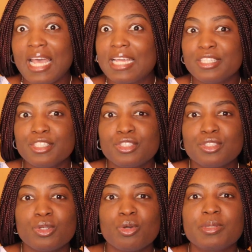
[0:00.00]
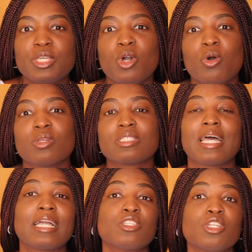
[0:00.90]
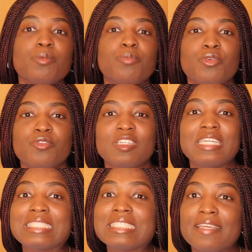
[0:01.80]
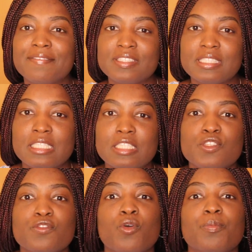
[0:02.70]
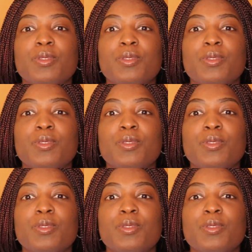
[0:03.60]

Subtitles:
I did so because I actually provide services for